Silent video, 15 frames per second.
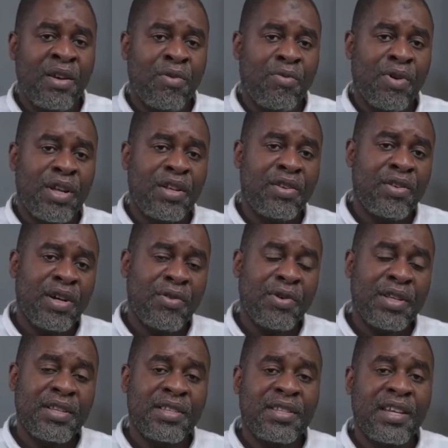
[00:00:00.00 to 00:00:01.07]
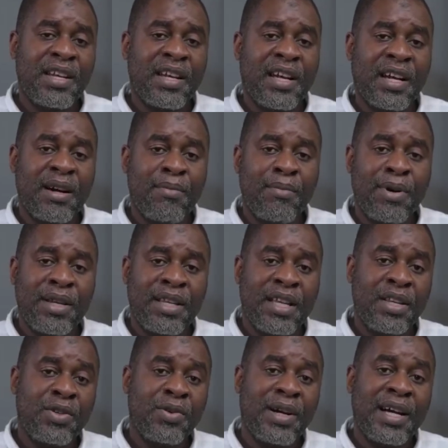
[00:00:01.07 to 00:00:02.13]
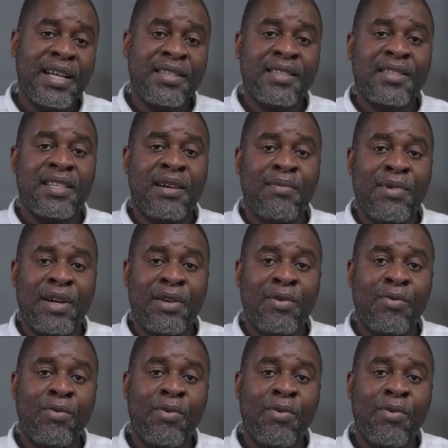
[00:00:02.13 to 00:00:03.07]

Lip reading: When you are registering a company and you ask someone